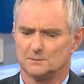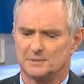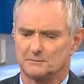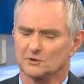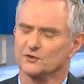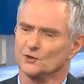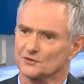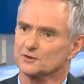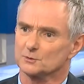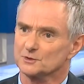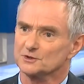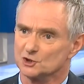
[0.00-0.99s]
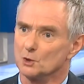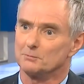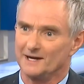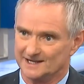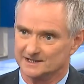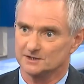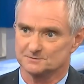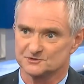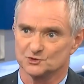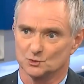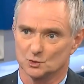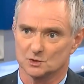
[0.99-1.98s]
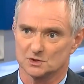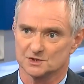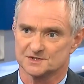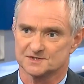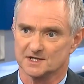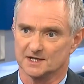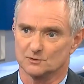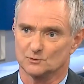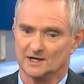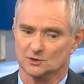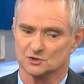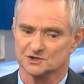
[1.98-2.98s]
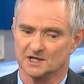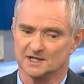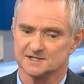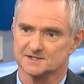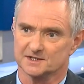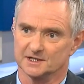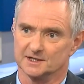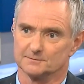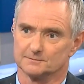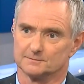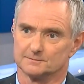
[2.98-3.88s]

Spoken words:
people thought that it would go back up towards record highs again.